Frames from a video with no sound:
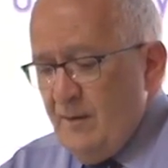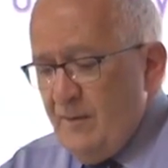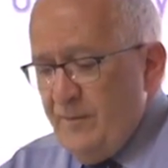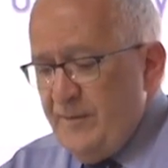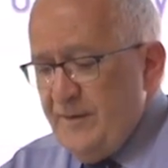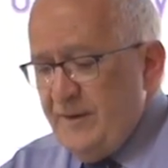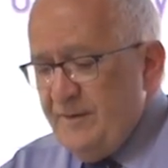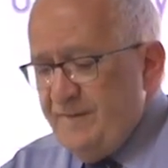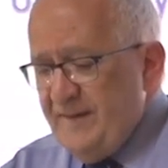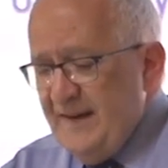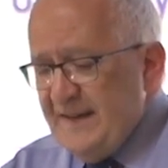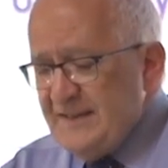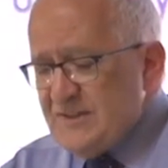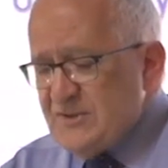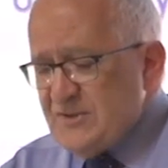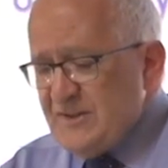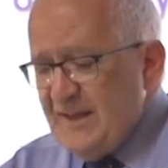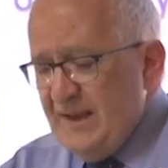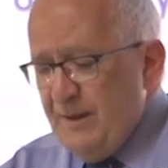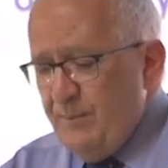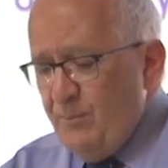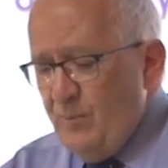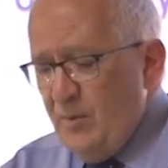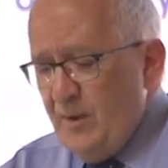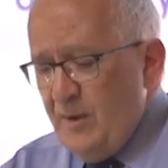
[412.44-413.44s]
The events
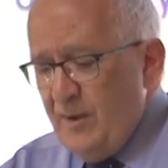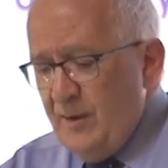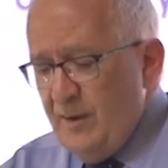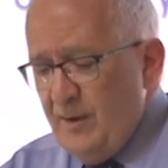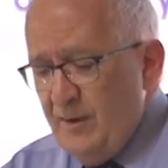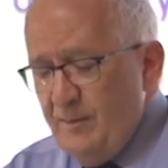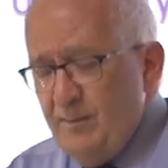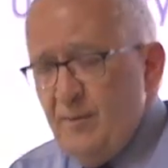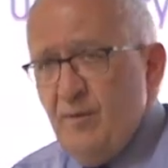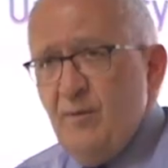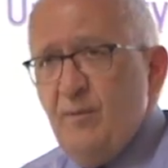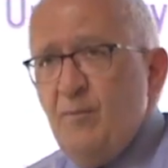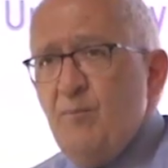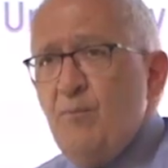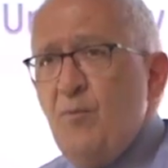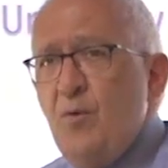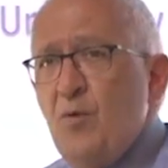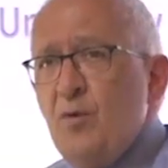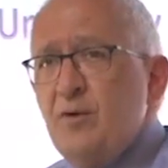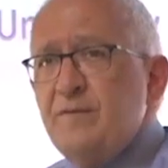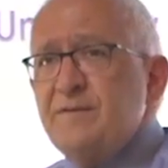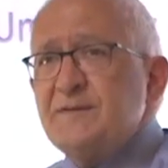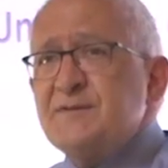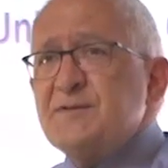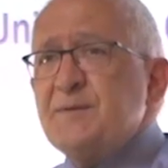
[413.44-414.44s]
then were
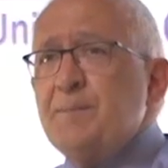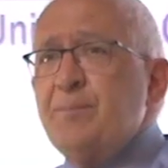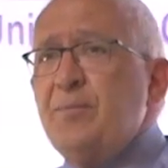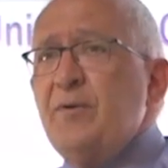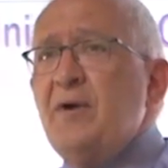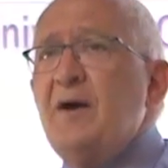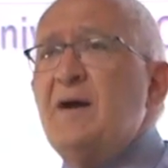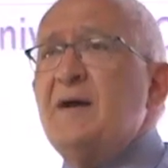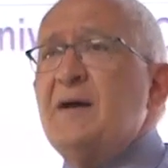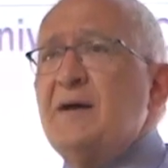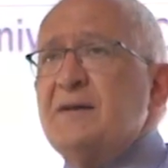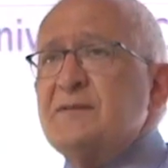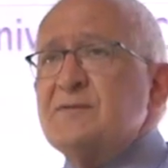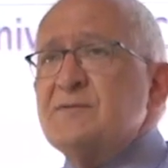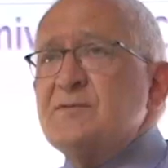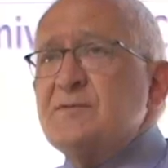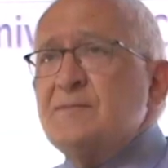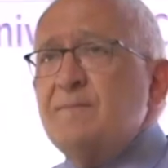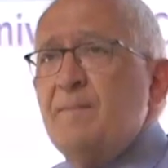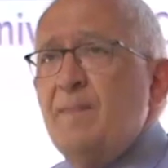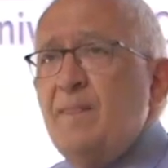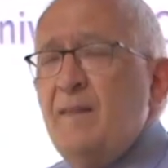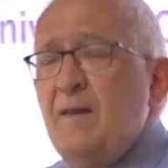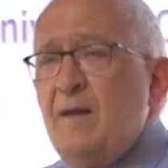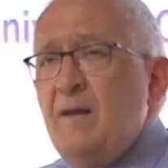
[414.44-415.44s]
more of a surprise,
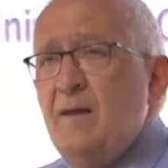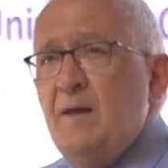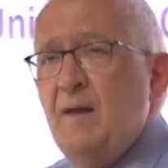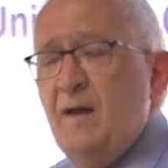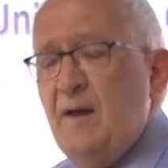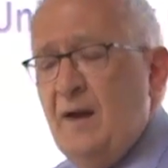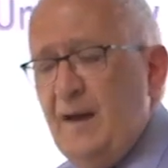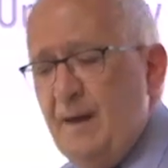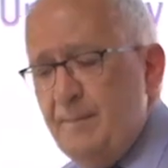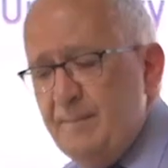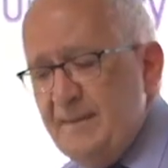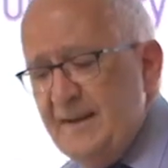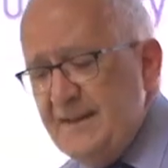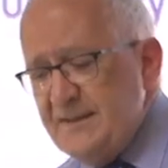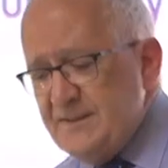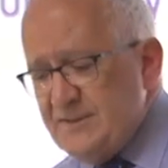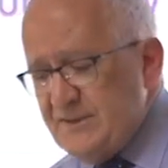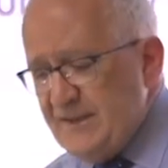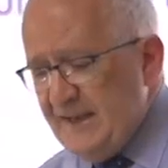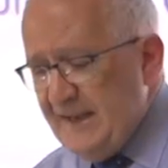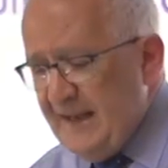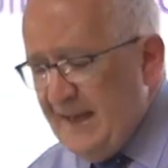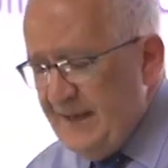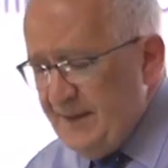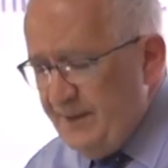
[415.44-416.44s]

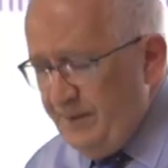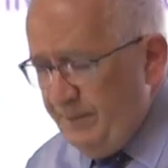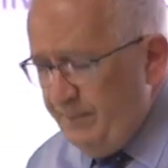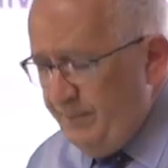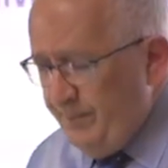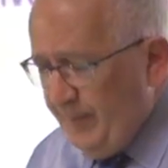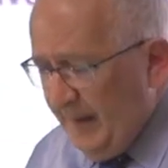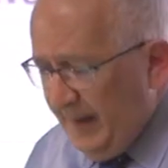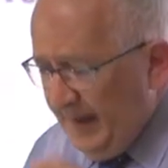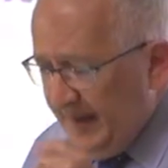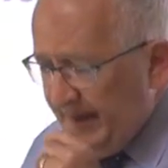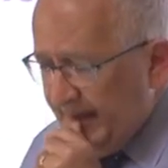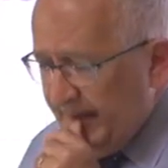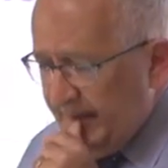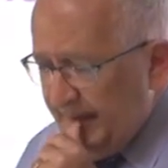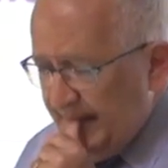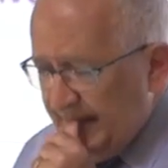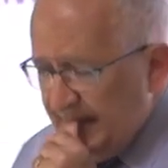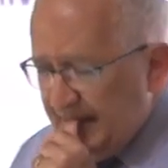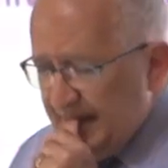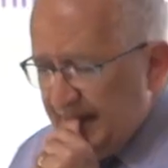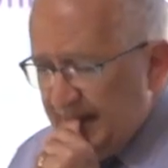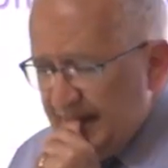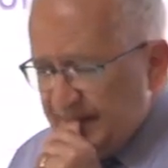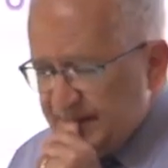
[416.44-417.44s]
instigated by
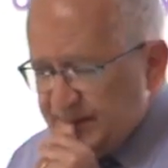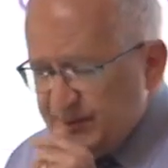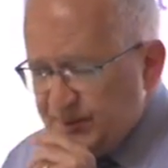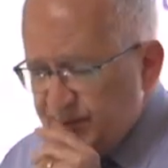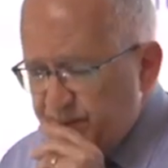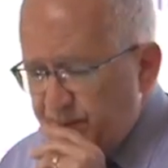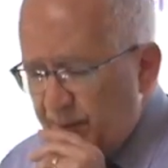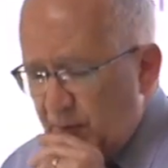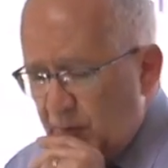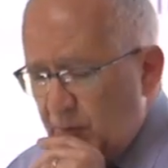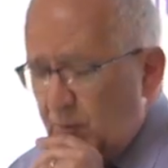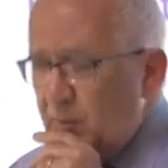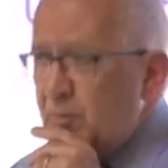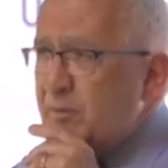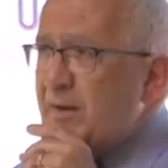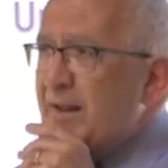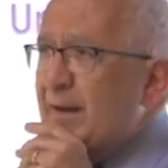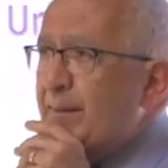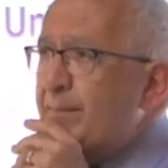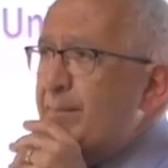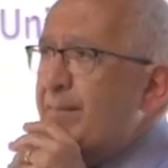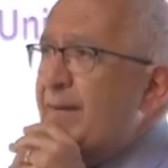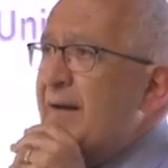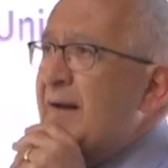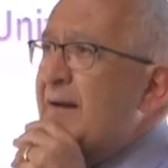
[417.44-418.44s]
a small
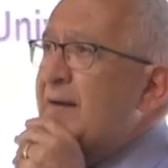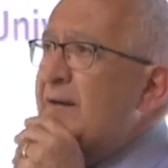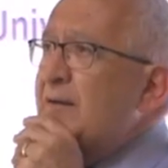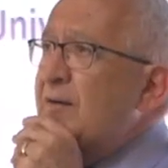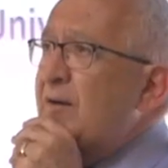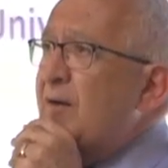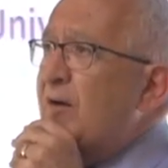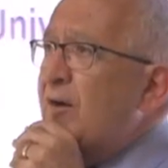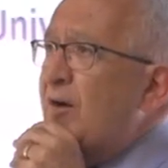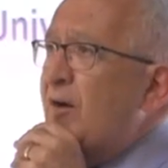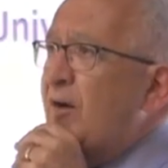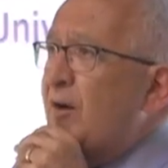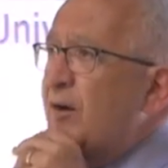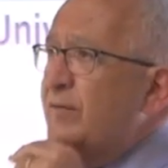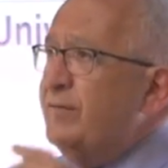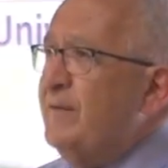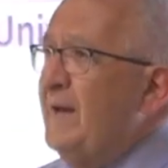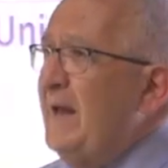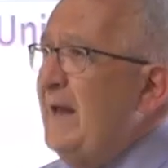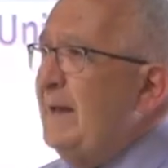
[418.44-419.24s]
number of